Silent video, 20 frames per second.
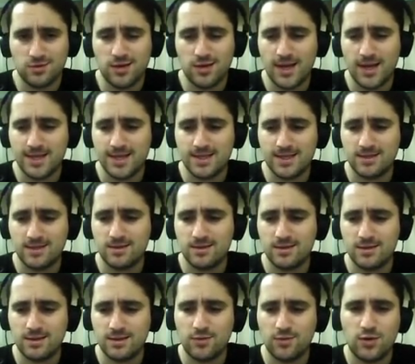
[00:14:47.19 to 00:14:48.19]
and
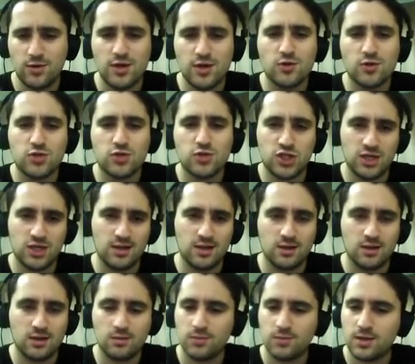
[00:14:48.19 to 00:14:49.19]
there were no
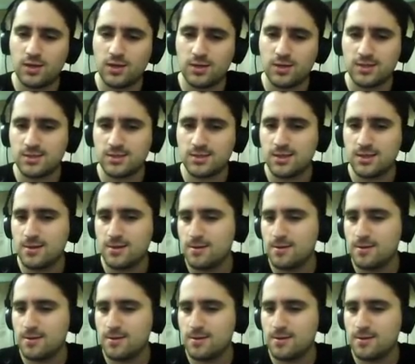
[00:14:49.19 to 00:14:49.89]
cheating, because